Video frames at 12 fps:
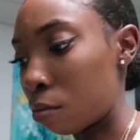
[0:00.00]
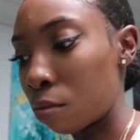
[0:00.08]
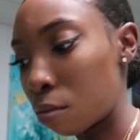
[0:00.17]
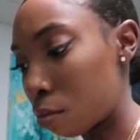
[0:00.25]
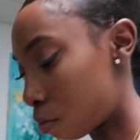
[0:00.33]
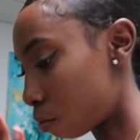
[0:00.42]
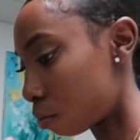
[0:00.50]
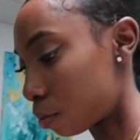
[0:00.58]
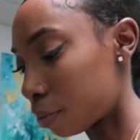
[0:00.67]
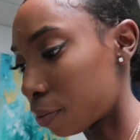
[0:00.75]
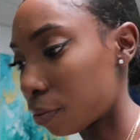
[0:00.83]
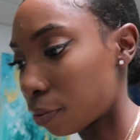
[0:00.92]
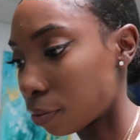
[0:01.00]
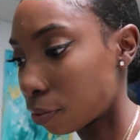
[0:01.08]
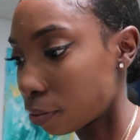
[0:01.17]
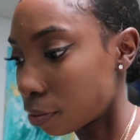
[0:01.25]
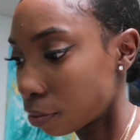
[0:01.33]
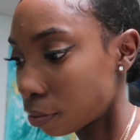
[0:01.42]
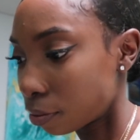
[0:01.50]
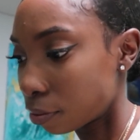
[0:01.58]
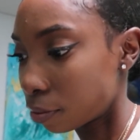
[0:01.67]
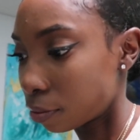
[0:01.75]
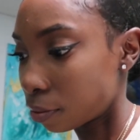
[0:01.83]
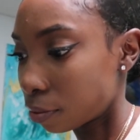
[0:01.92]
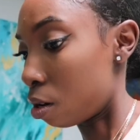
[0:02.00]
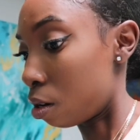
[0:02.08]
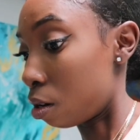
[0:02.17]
(no one is talking)